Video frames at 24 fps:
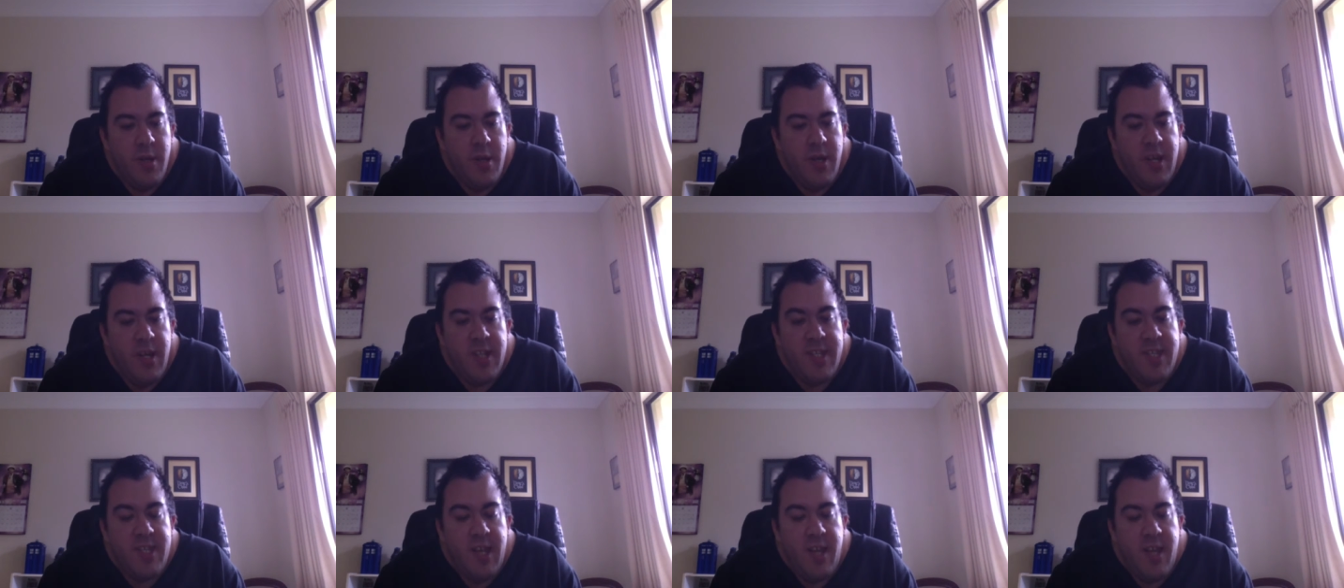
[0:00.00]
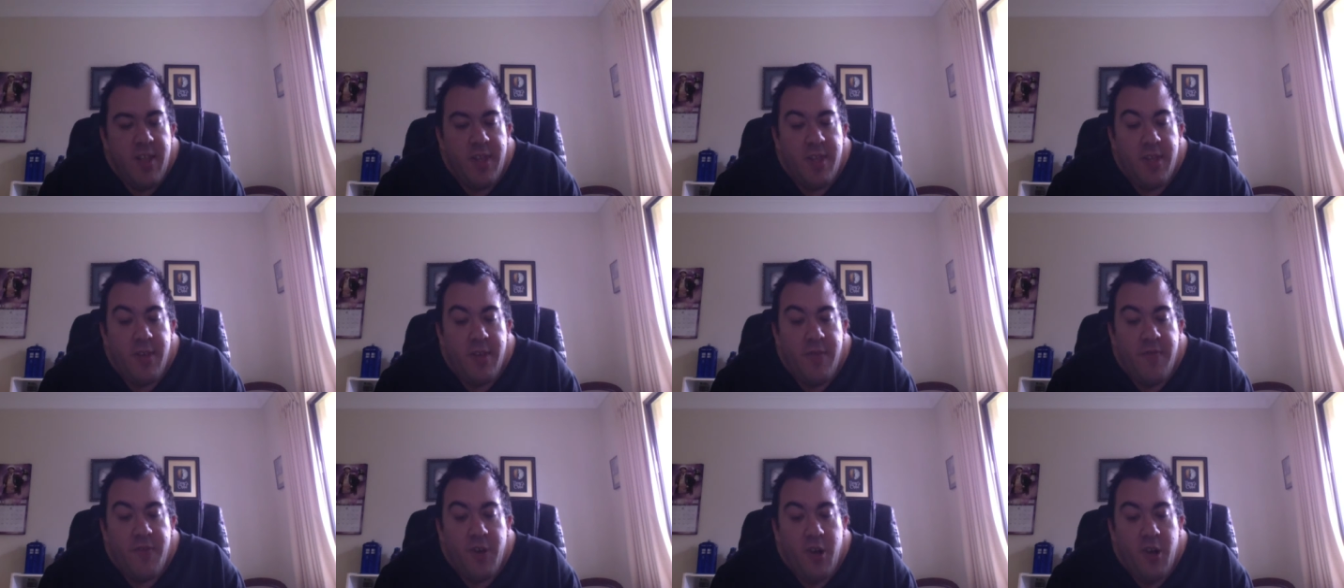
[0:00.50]
It's nothing
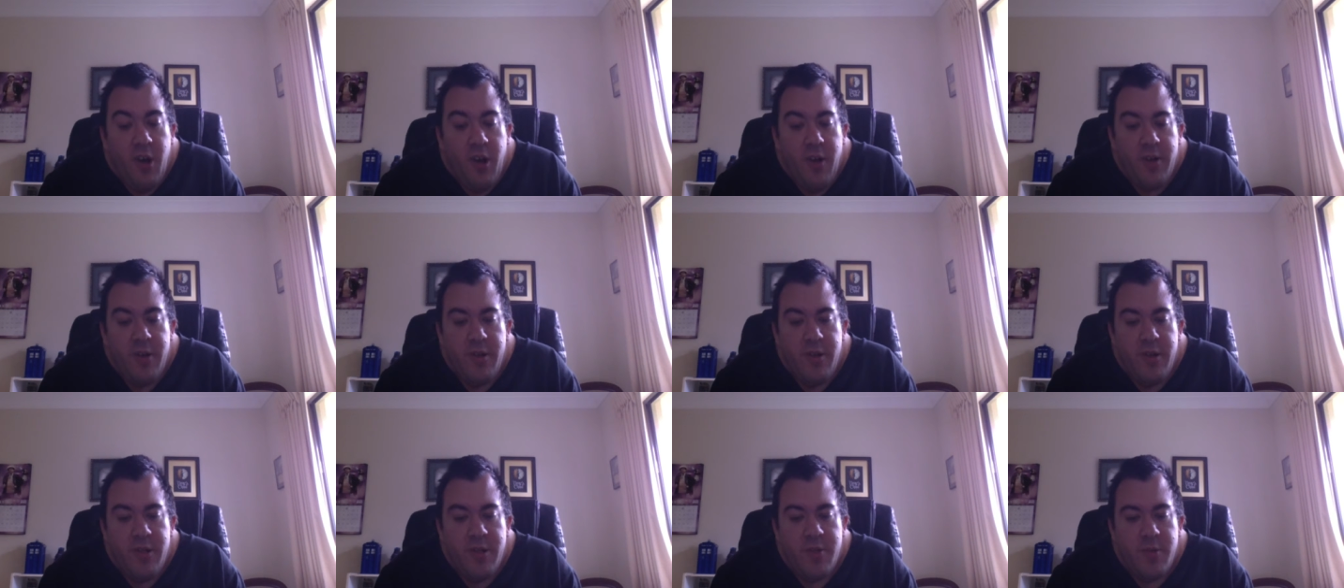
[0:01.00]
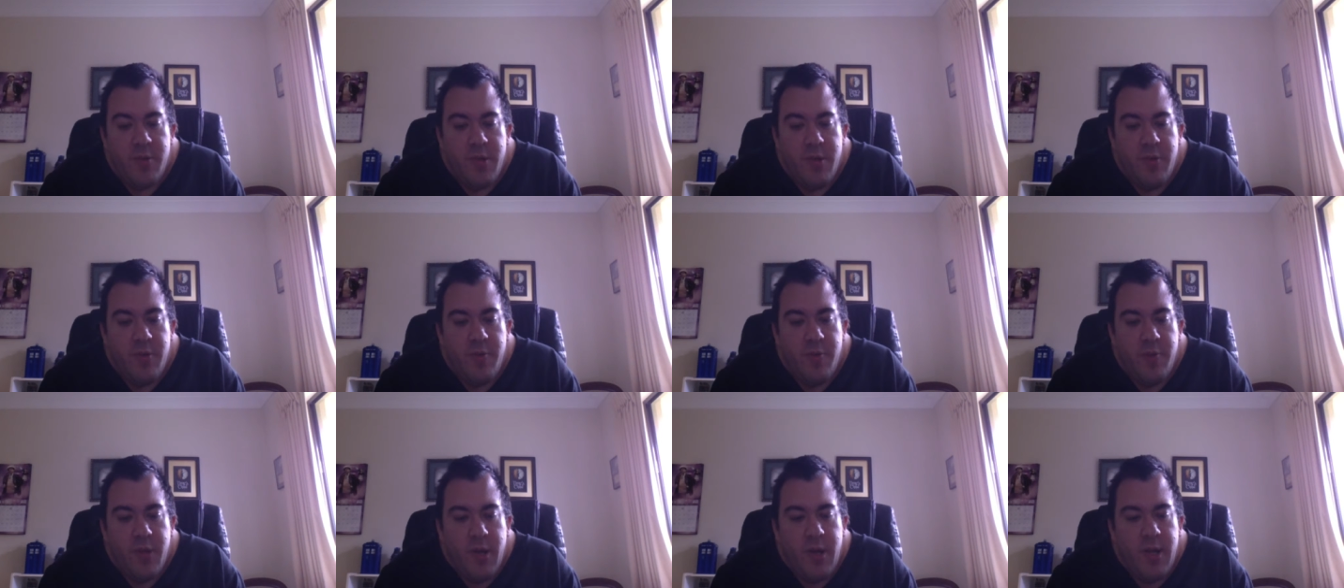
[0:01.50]
you've got, her twin
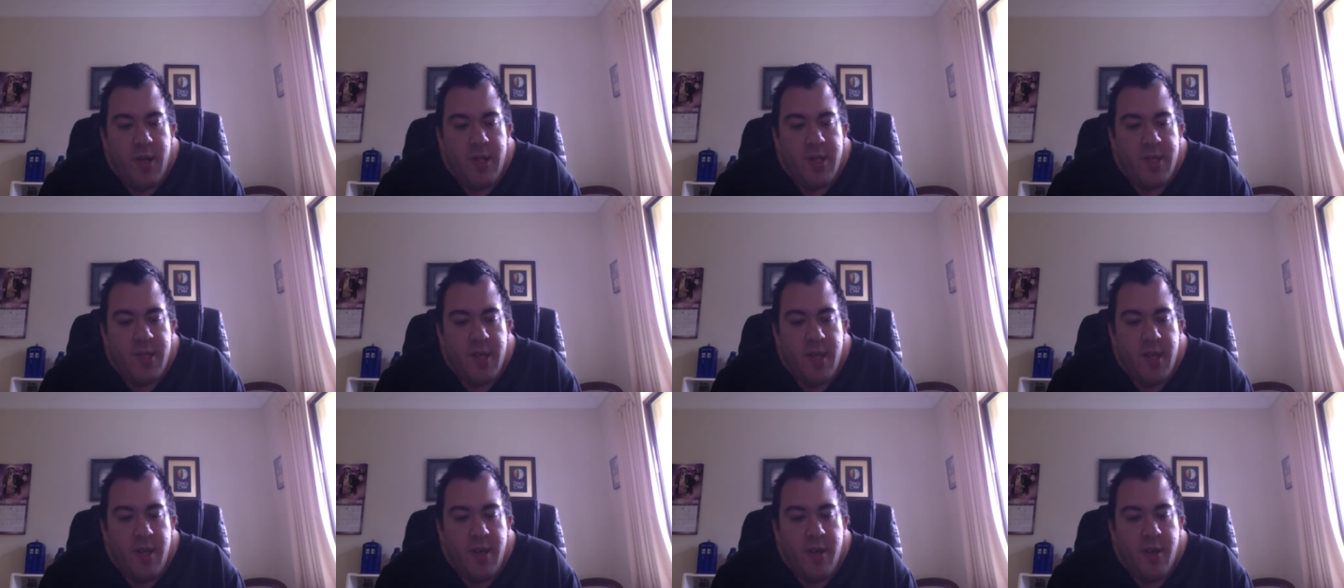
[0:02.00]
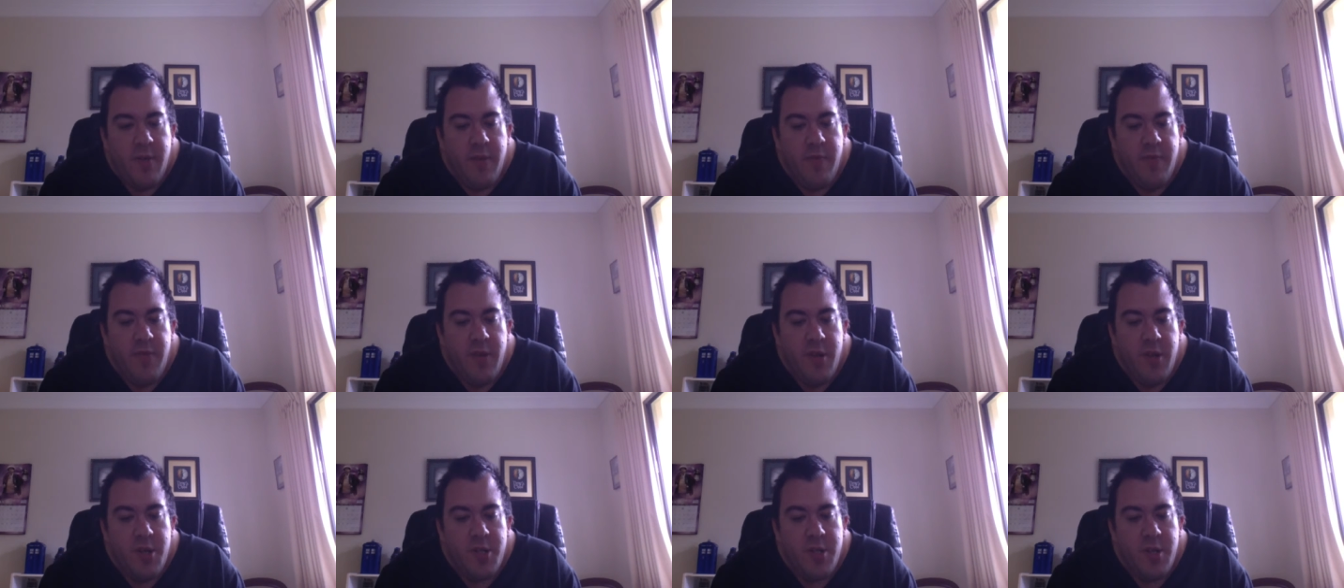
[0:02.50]
replied, seeing her
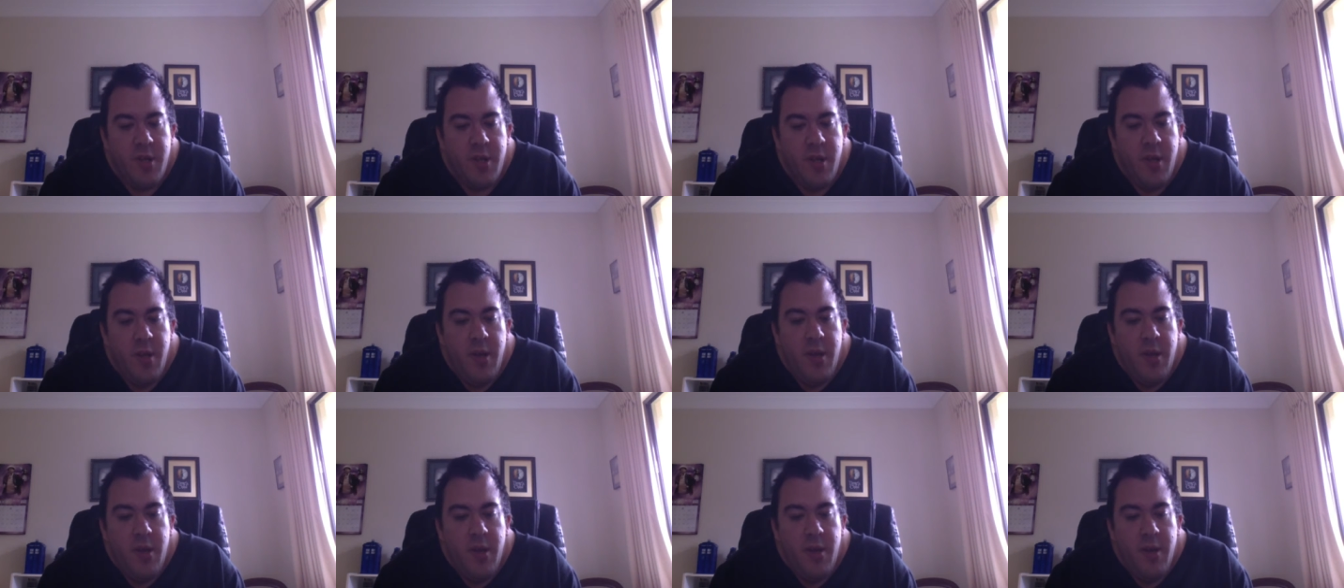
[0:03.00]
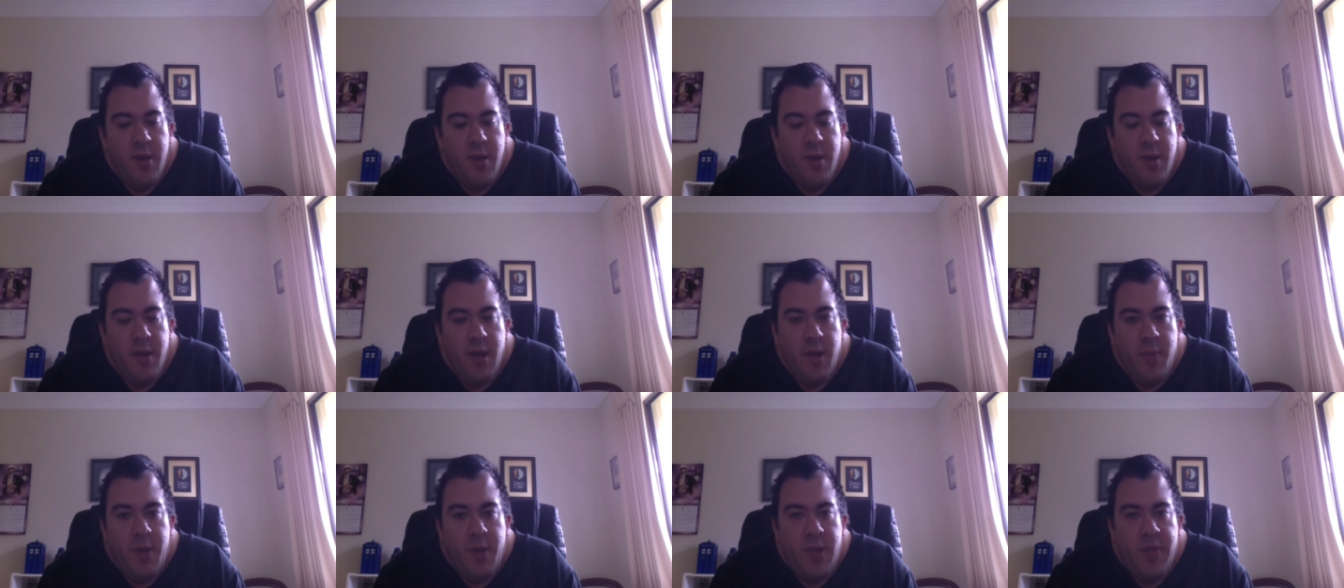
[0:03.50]
confusion.
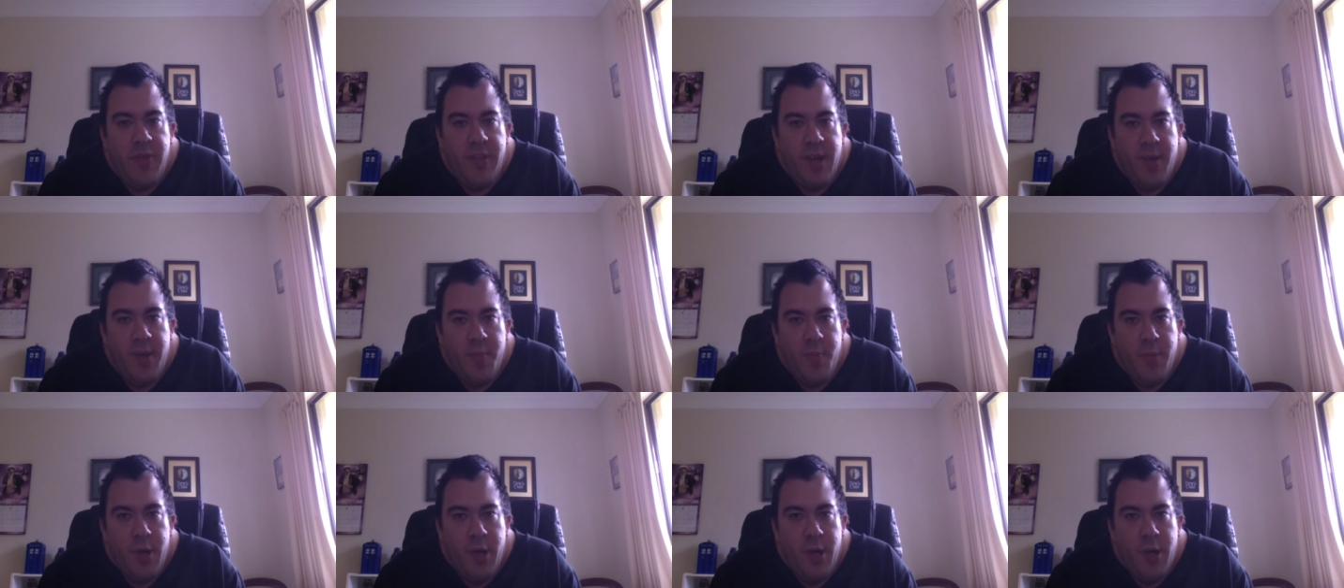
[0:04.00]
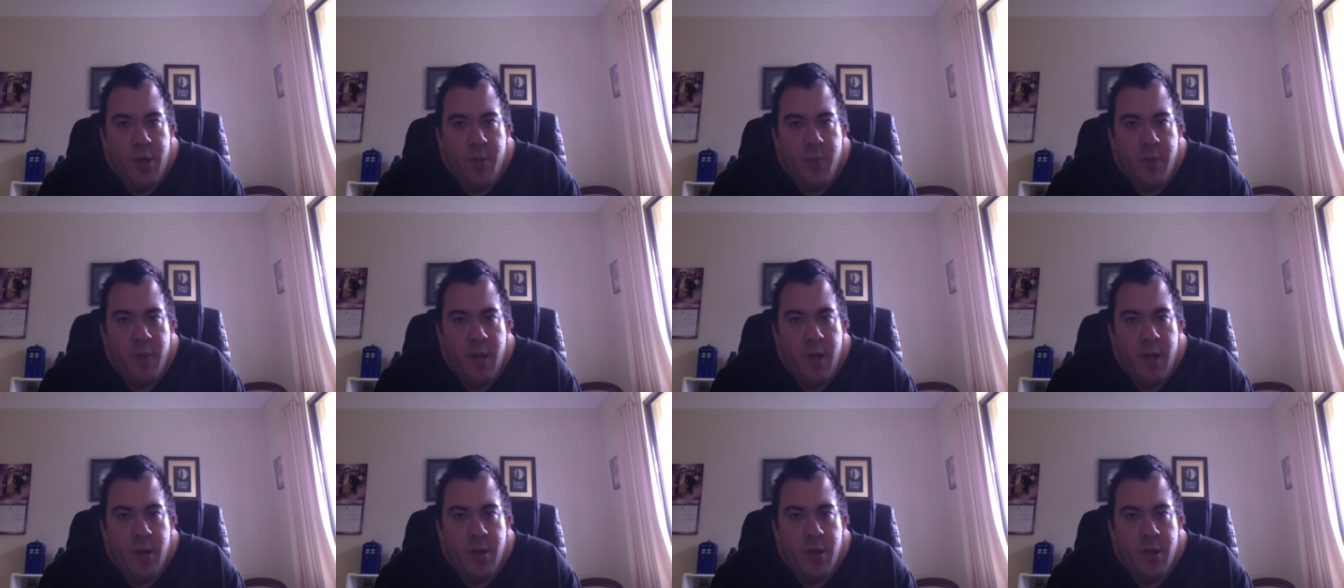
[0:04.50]
I meant that
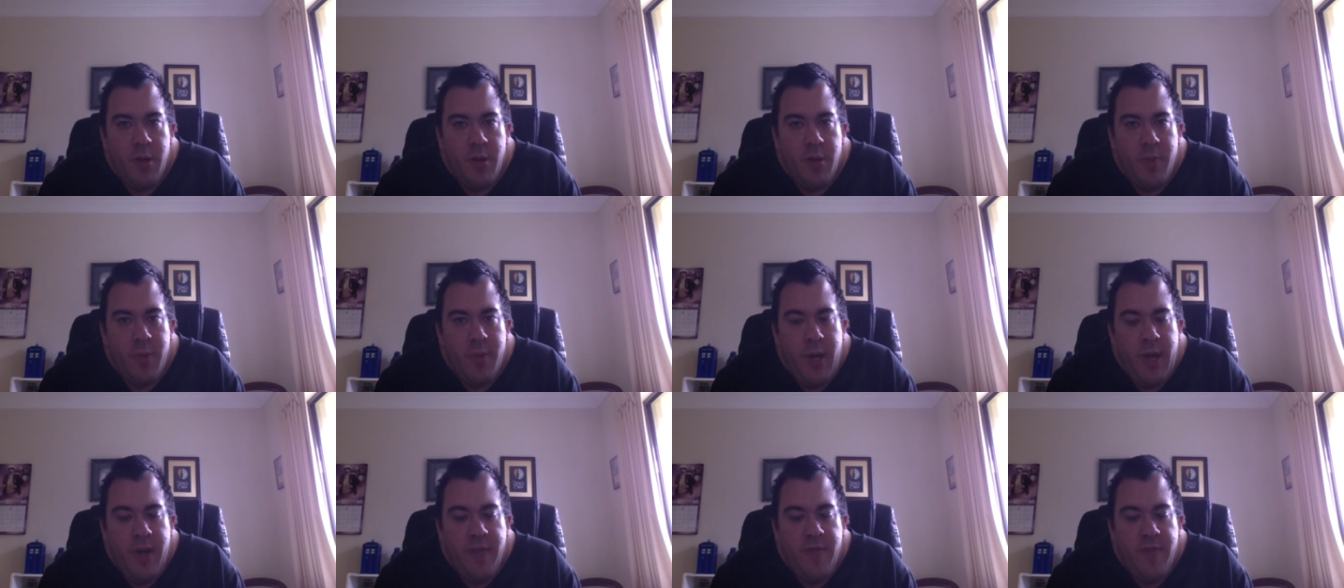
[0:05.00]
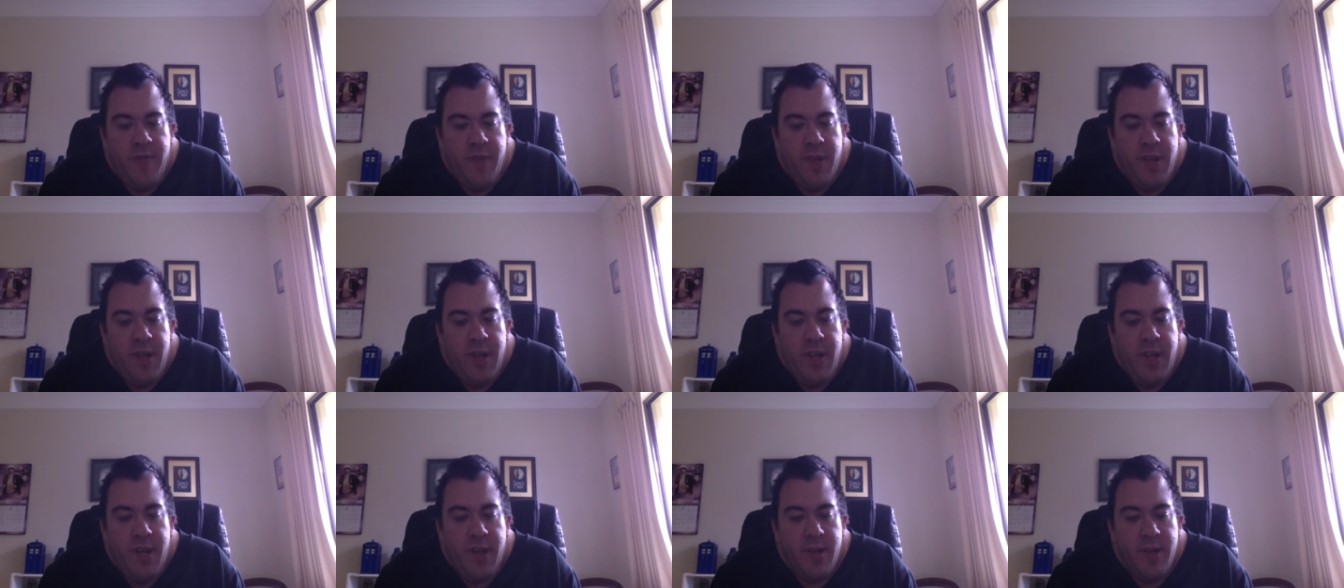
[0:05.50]
birthmark on the back of your
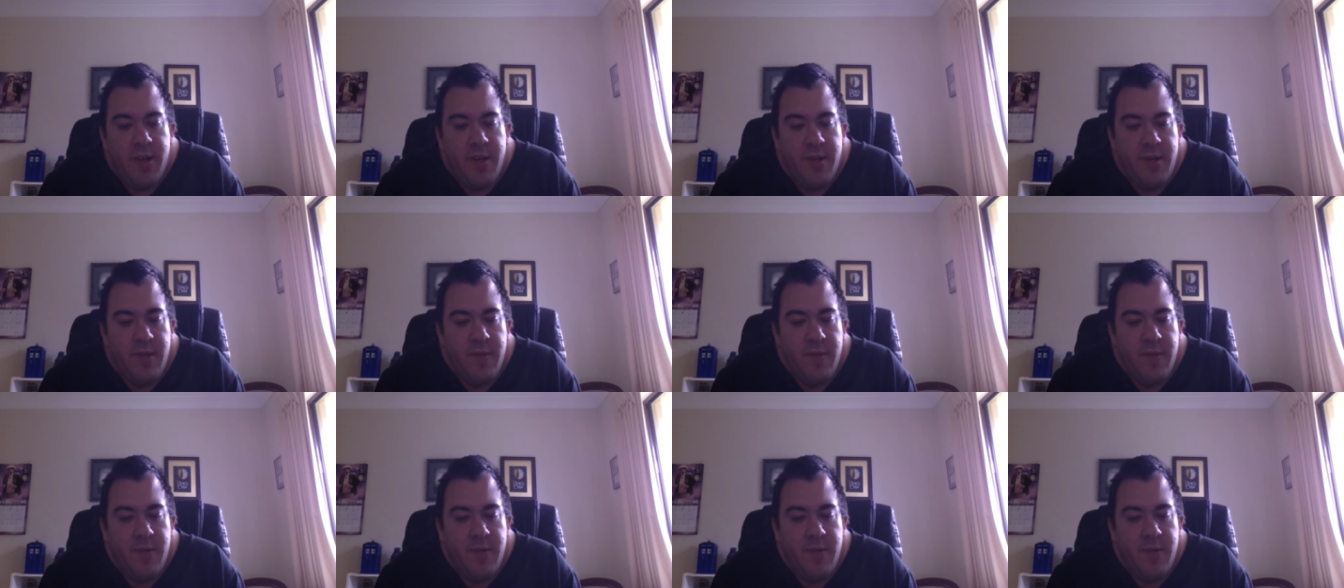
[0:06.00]
neck.